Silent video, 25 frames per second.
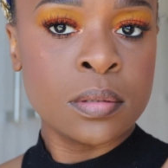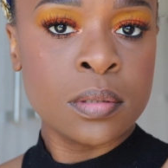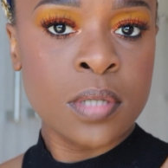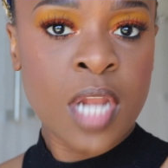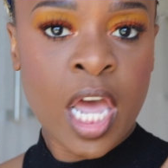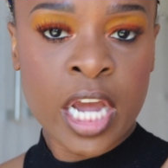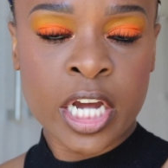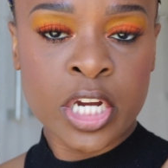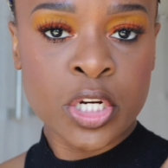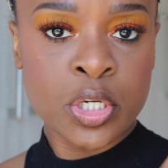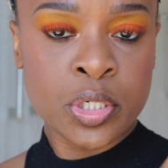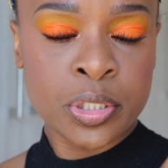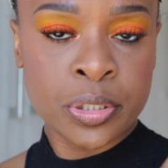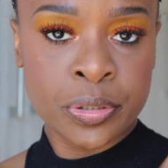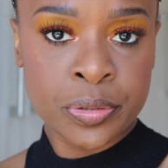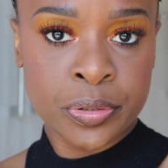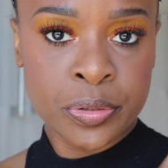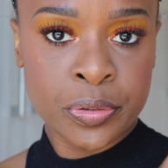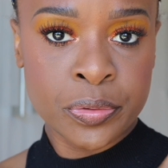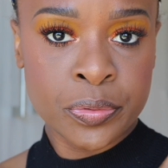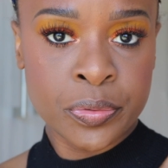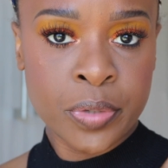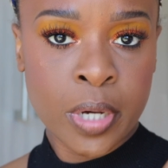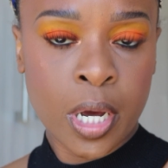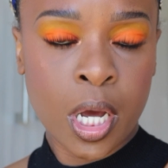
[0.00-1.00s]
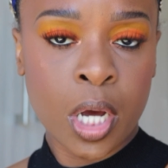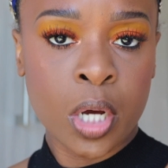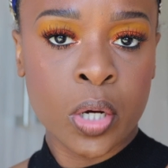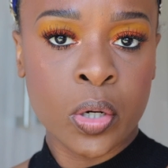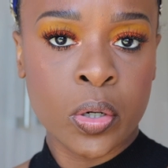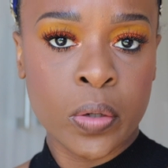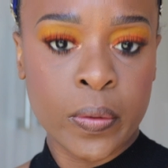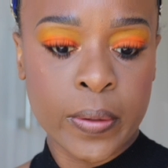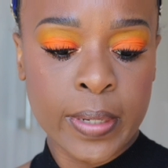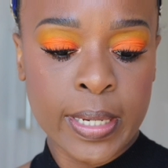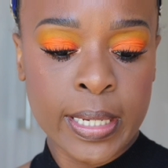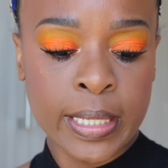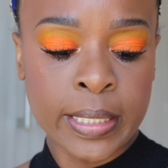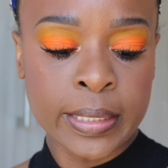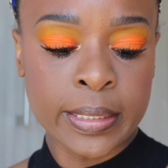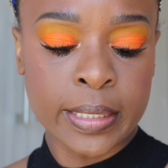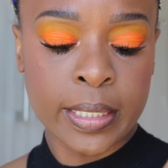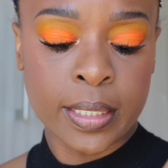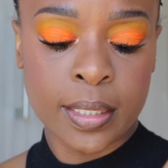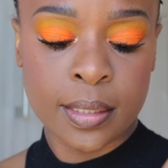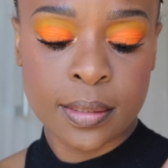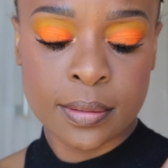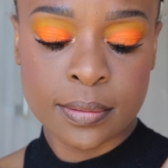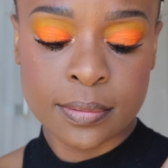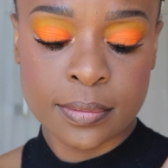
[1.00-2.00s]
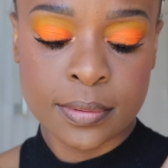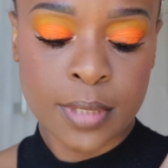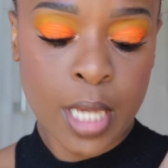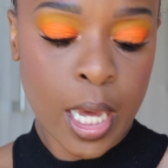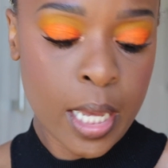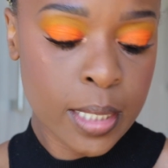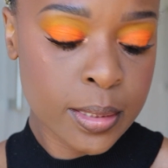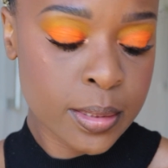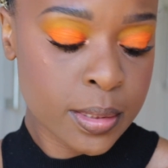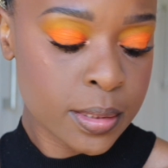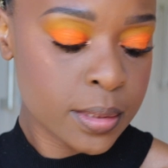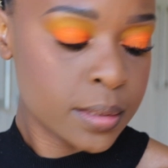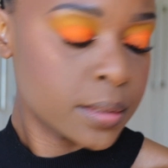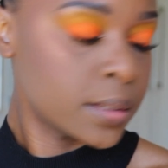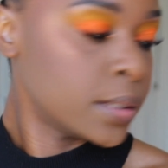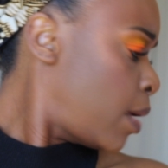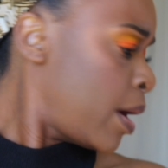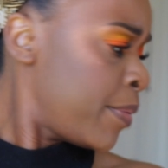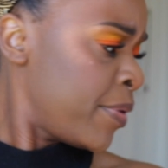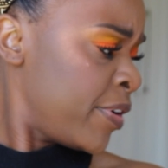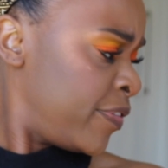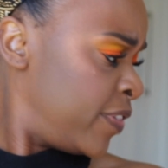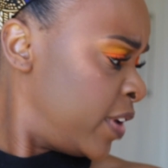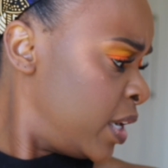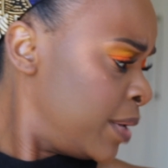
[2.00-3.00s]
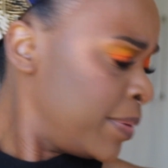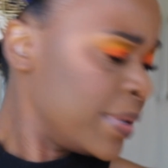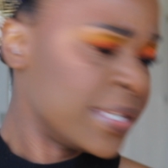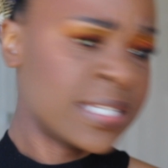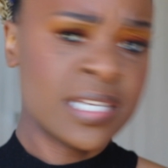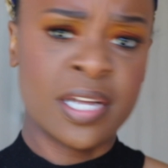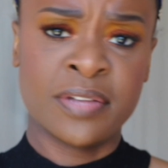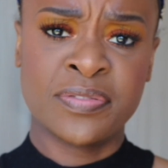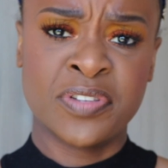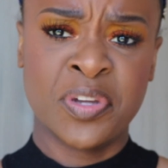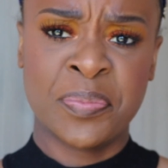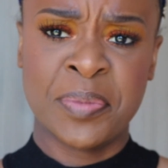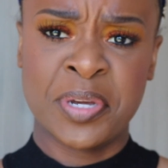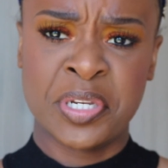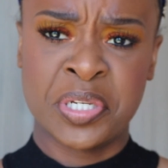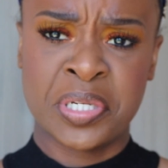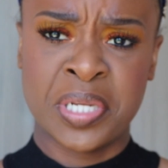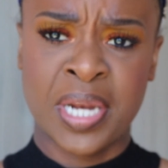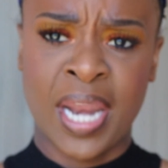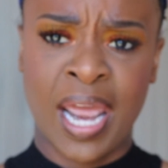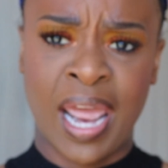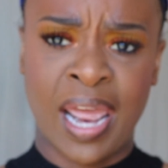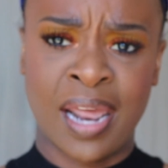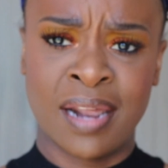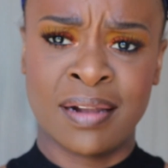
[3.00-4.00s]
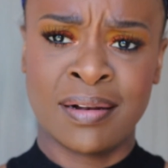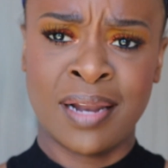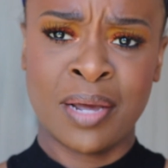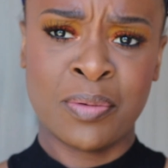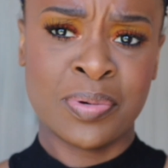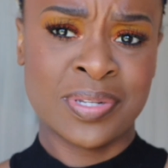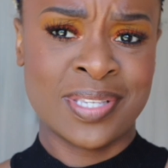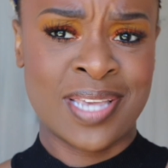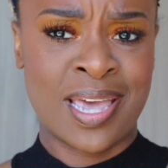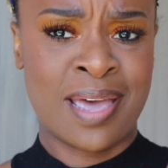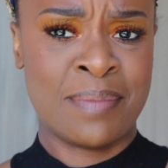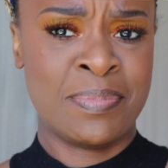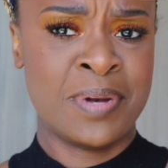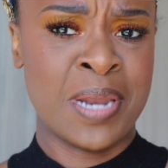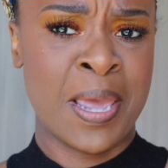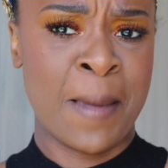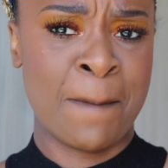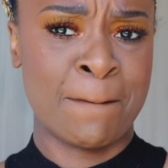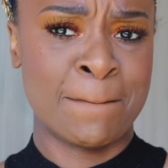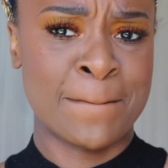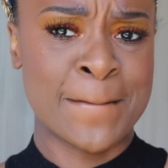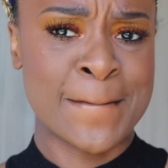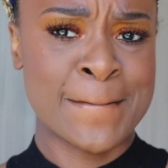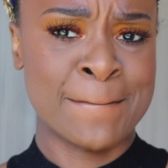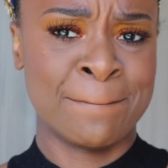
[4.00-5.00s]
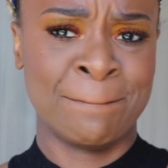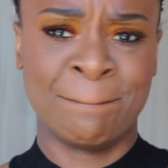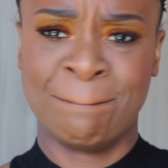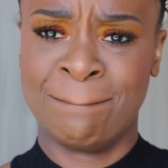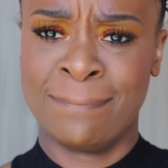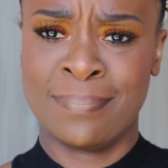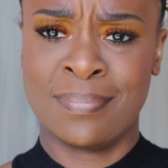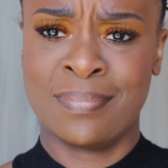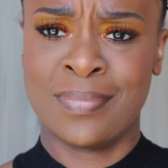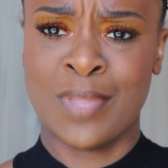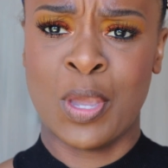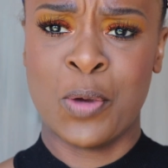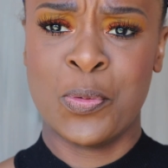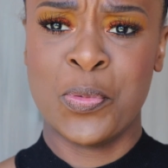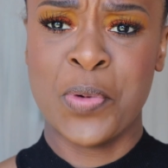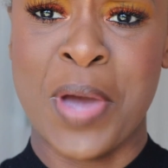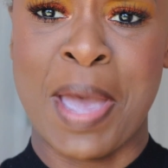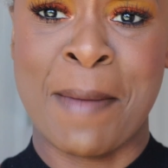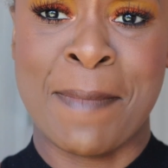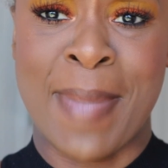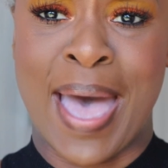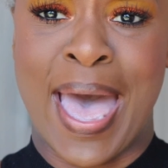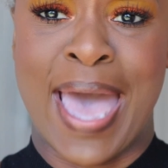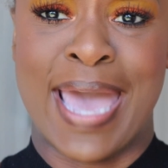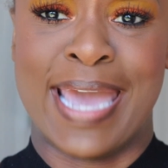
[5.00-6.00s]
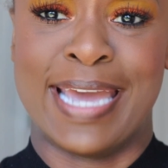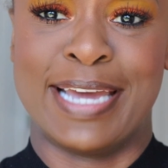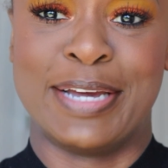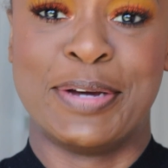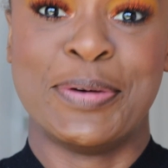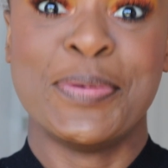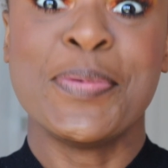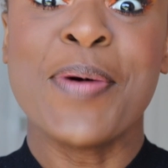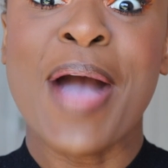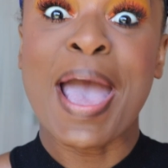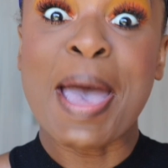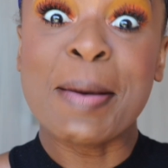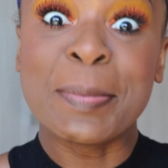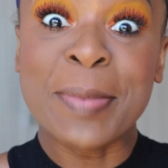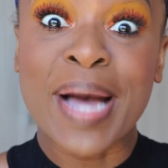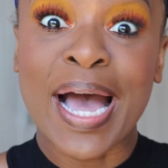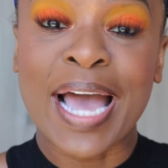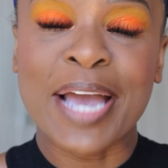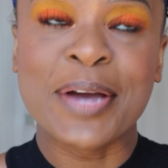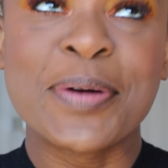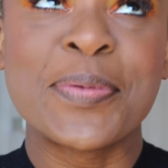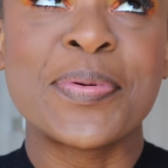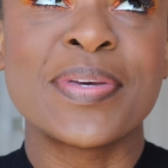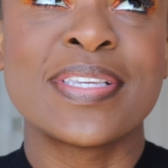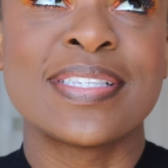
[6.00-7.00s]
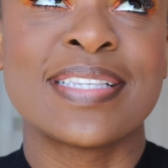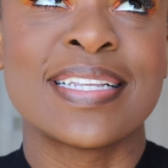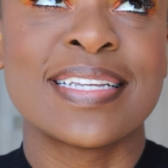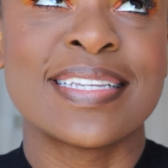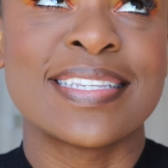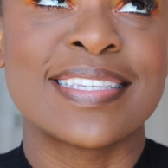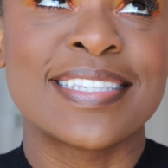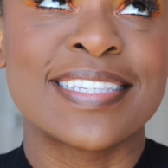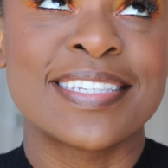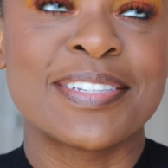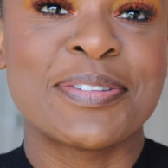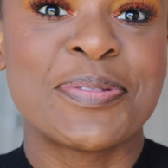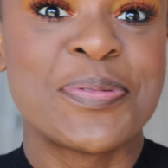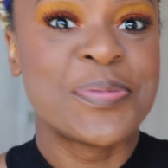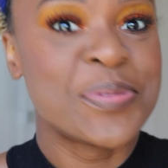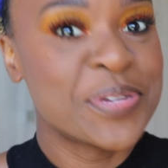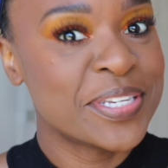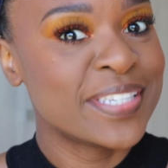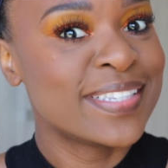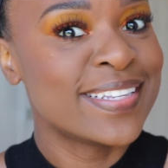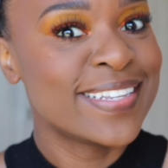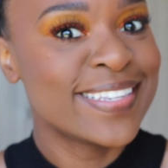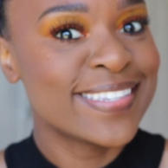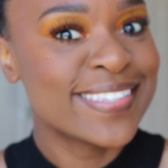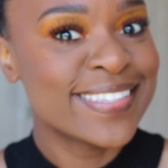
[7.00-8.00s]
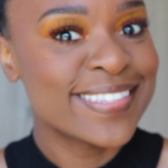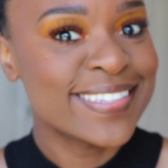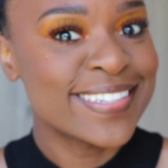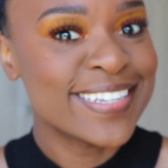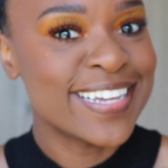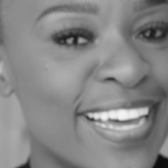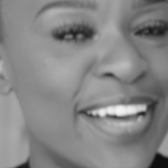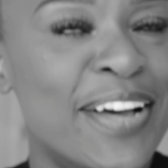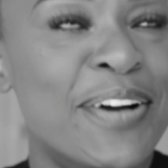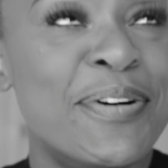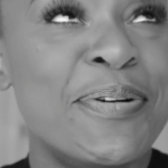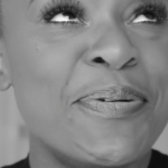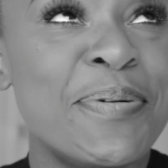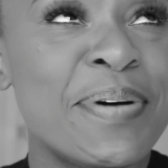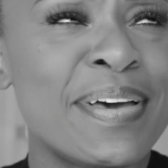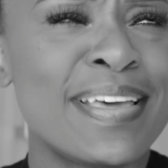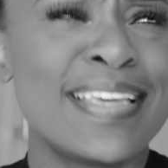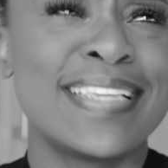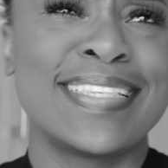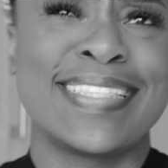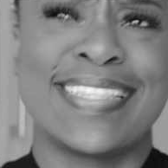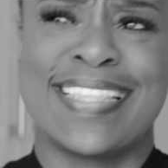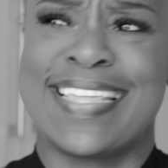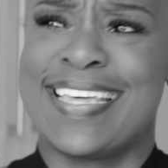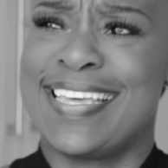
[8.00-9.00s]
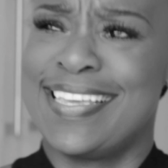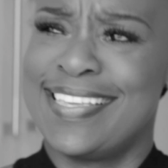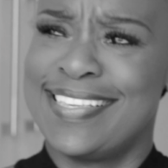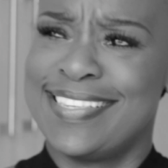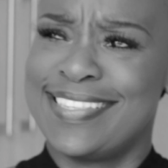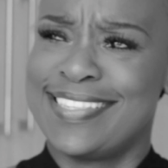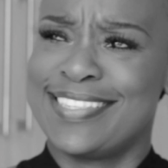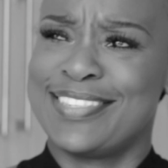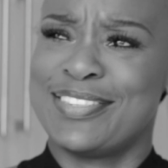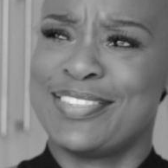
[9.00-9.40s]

Like a true queen. Yes. Why am I feeling myself so much today? Like, what's happening? Who am I? Who am I? Who is this? Who is this? Who is this?